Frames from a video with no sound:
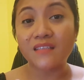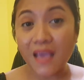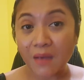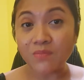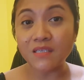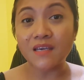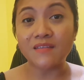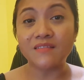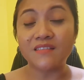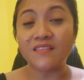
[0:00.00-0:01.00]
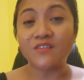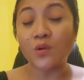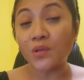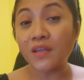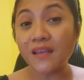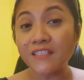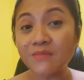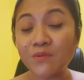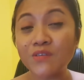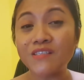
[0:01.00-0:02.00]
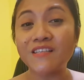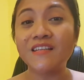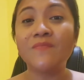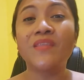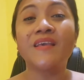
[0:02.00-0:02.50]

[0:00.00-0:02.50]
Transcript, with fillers: the applicant is an organized person